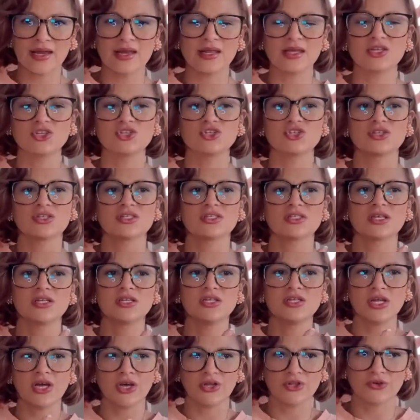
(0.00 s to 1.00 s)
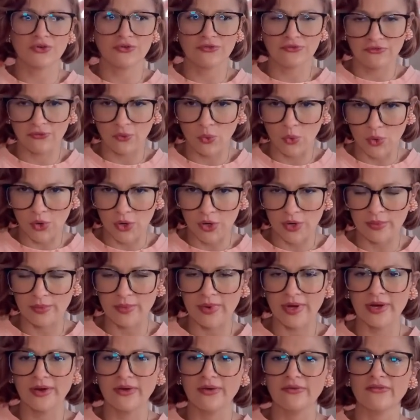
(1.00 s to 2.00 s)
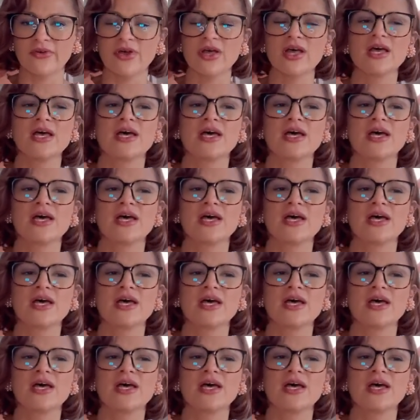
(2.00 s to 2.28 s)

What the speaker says: It's just another form of